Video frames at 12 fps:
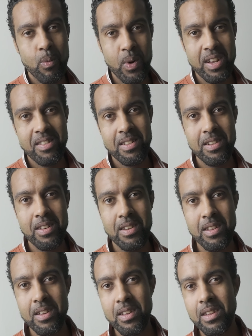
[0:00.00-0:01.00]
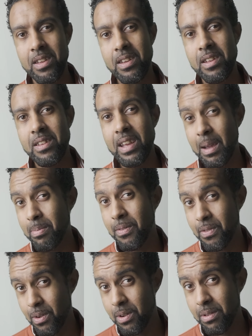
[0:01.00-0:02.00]
a Western type
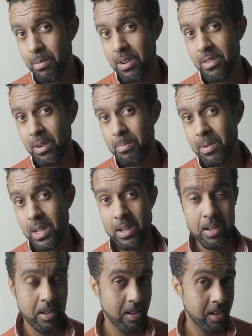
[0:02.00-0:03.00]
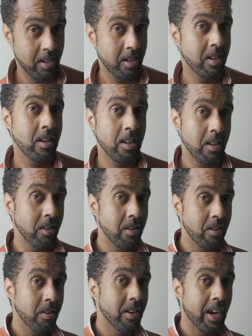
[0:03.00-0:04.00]
of grocery shopping,
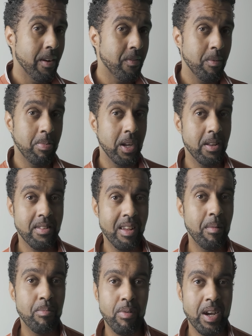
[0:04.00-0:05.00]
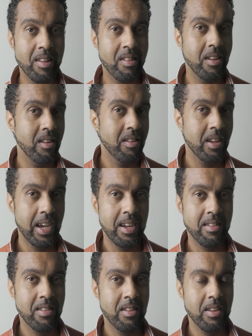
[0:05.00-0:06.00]
you're gonna have to pay the same prices
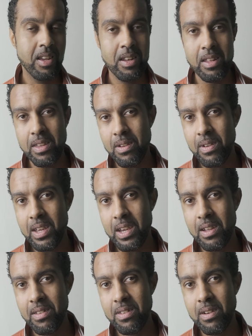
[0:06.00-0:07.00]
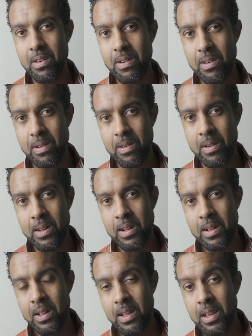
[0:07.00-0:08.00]
as in the UK. So
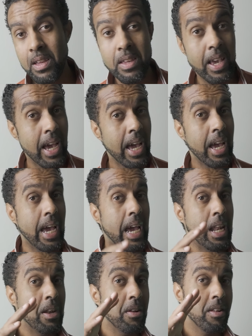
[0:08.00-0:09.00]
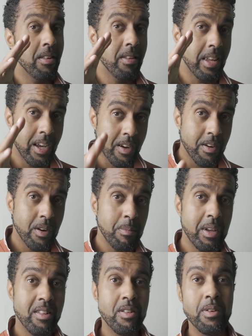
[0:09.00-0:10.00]
yeah, and the
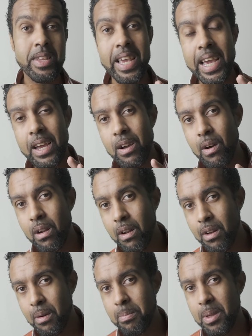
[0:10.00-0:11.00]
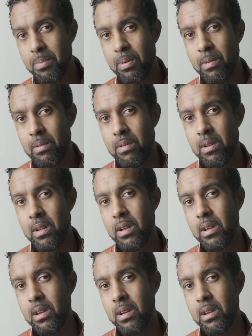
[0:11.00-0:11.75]
economy. So yeah, a lot of people